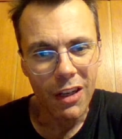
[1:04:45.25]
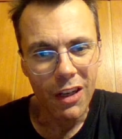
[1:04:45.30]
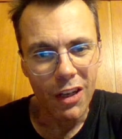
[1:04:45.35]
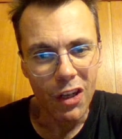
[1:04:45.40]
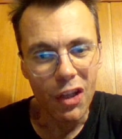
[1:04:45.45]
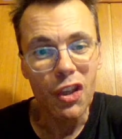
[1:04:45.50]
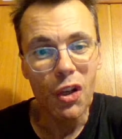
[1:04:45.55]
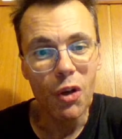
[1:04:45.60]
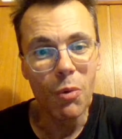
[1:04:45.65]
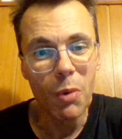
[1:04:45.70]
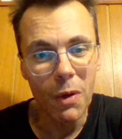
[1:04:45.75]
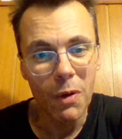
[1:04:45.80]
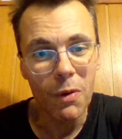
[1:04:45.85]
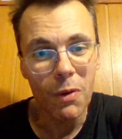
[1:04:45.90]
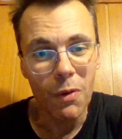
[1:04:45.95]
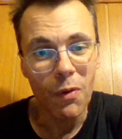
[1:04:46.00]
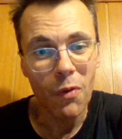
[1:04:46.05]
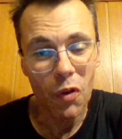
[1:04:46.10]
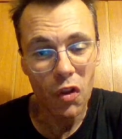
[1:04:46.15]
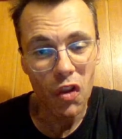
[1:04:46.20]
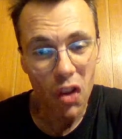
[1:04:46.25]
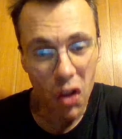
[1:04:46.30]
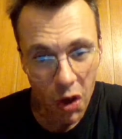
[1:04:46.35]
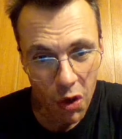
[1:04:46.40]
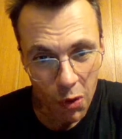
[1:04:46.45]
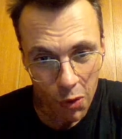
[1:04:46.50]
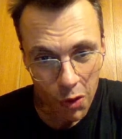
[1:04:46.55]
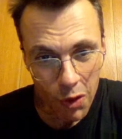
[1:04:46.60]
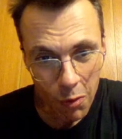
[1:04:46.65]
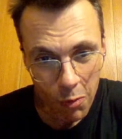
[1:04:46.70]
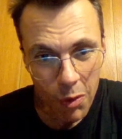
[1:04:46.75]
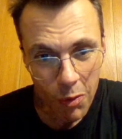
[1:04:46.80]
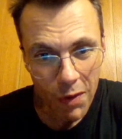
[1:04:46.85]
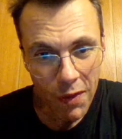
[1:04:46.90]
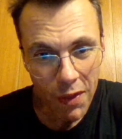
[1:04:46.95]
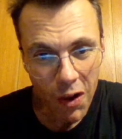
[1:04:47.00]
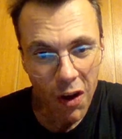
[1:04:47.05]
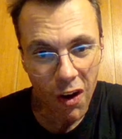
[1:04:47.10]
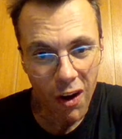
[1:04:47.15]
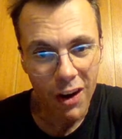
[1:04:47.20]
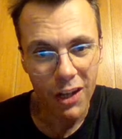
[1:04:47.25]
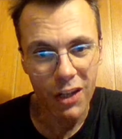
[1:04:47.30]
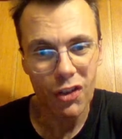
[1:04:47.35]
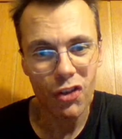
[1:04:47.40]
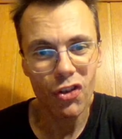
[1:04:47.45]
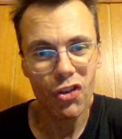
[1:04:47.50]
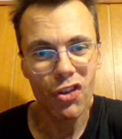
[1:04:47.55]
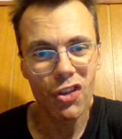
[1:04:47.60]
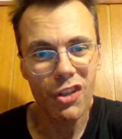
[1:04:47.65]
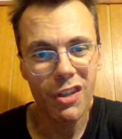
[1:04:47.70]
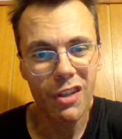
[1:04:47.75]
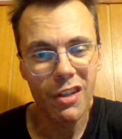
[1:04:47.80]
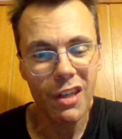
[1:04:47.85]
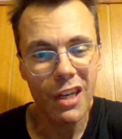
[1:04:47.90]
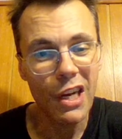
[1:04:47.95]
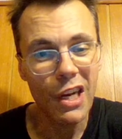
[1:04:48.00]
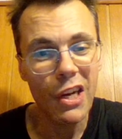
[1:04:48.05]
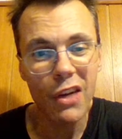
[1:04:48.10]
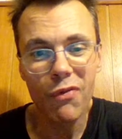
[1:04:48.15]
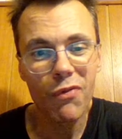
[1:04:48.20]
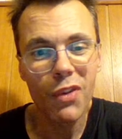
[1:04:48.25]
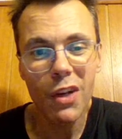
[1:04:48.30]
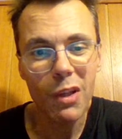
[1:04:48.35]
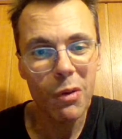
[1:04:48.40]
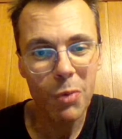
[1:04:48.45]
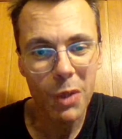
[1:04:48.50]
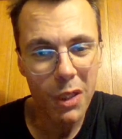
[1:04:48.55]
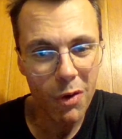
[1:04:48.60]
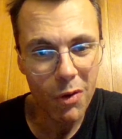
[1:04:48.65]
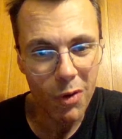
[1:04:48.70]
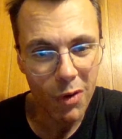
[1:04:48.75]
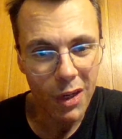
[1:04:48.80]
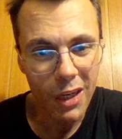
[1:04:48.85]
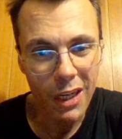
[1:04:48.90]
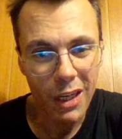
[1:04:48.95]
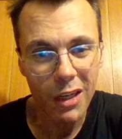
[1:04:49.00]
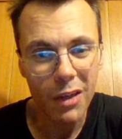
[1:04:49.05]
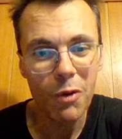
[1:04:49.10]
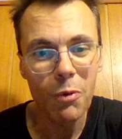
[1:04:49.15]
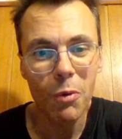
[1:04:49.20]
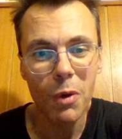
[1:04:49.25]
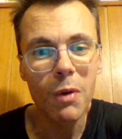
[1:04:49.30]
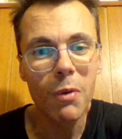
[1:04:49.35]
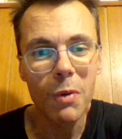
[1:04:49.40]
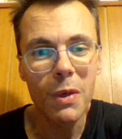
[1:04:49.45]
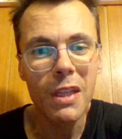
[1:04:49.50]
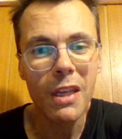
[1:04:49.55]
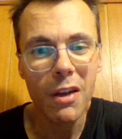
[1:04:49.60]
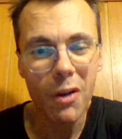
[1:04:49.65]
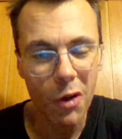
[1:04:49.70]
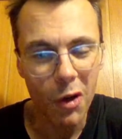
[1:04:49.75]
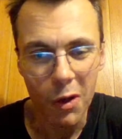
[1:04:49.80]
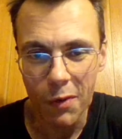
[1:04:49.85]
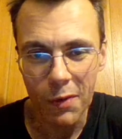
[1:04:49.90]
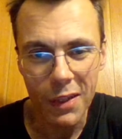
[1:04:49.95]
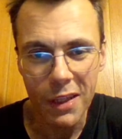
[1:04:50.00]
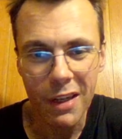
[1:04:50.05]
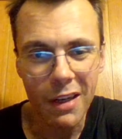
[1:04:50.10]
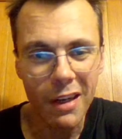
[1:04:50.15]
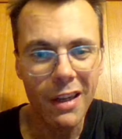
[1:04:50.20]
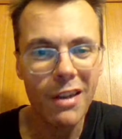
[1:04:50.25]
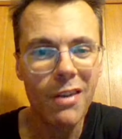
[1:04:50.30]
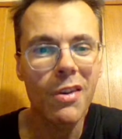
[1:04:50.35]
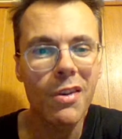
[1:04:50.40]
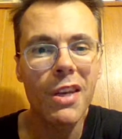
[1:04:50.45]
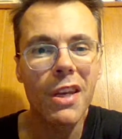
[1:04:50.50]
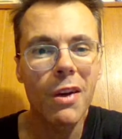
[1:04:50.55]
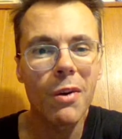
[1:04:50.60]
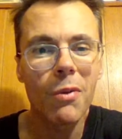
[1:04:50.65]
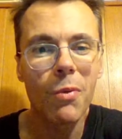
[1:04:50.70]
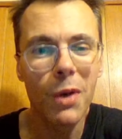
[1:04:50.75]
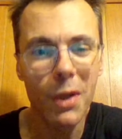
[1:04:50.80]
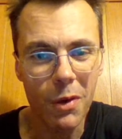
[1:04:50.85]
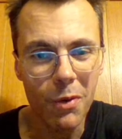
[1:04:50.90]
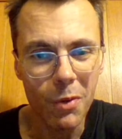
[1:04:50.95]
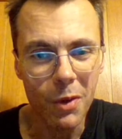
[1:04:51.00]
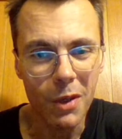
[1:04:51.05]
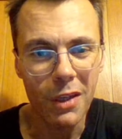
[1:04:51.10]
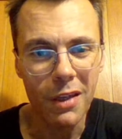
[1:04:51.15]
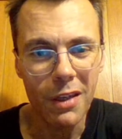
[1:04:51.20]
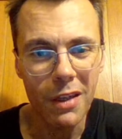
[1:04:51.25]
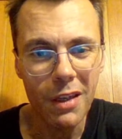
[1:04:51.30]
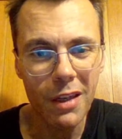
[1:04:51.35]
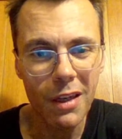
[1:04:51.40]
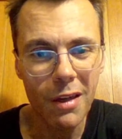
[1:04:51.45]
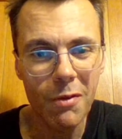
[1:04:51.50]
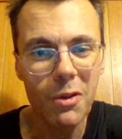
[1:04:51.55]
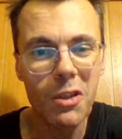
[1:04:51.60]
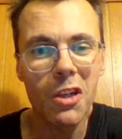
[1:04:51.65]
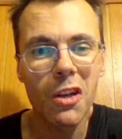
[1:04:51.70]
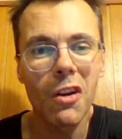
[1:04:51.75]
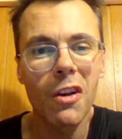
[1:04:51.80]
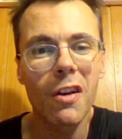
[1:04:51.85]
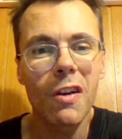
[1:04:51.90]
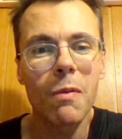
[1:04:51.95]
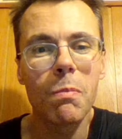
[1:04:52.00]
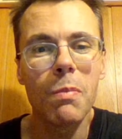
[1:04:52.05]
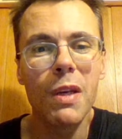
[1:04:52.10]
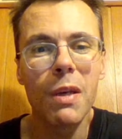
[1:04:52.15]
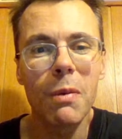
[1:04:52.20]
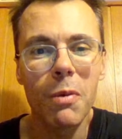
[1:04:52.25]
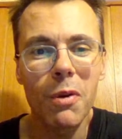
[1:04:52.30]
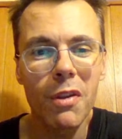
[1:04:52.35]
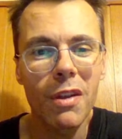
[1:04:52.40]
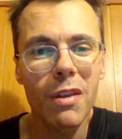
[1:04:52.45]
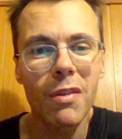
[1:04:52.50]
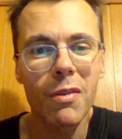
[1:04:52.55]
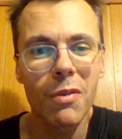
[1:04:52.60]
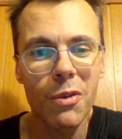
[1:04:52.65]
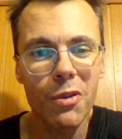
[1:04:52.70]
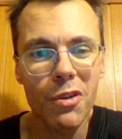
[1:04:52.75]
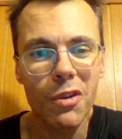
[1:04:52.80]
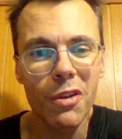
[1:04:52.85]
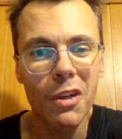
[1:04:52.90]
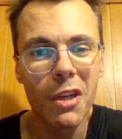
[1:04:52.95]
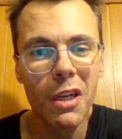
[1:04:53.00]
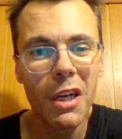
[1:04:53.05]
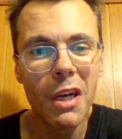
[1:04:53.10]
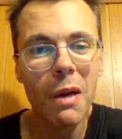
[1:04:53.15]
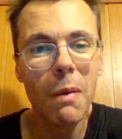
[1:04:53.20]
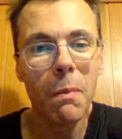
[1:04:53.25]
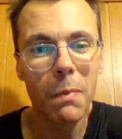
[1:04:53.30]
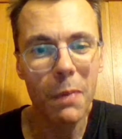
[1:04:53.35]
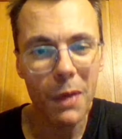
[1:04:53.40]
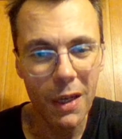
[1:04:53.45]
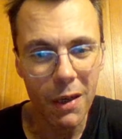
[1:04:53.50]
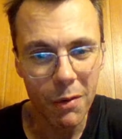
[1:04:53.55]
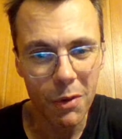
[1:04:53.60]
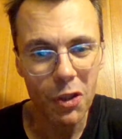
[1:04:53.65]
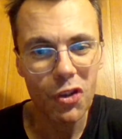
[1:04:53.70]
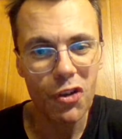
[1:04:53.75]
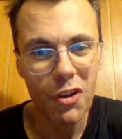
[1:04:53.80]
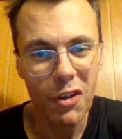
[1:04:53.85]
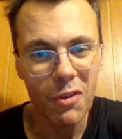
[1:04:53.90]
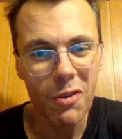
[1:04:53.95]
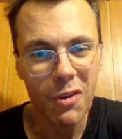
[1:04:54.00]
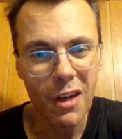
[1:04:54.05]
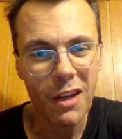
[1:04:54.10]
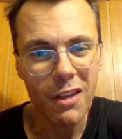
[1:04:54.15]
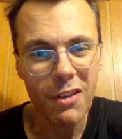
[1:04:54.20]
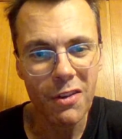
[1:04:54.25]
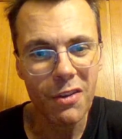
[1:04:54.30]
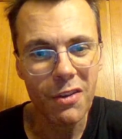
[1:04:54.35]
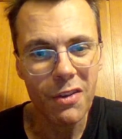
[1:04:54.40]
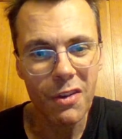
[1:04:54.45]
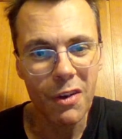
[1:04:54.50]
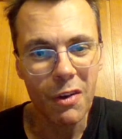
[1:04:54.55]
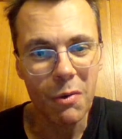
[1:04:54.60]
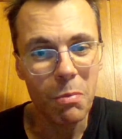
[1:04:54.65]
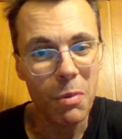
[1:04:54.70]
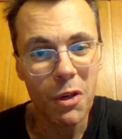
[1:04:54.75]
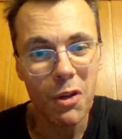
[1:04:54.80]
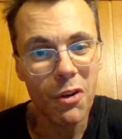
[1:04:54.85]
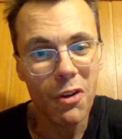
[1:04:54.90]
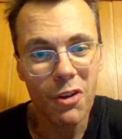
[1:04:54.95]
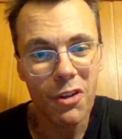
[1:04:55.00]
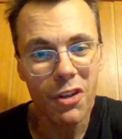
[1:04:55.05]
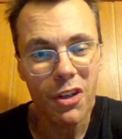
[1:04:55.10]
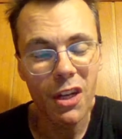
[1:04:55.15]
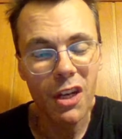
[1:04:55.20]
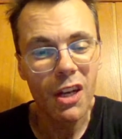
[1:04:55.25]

you will know, you will acknowledge. If not with Ukraine, you were with the COVID, and I don't care where you are. There was a lot of people that also perished and all kinds of stuff because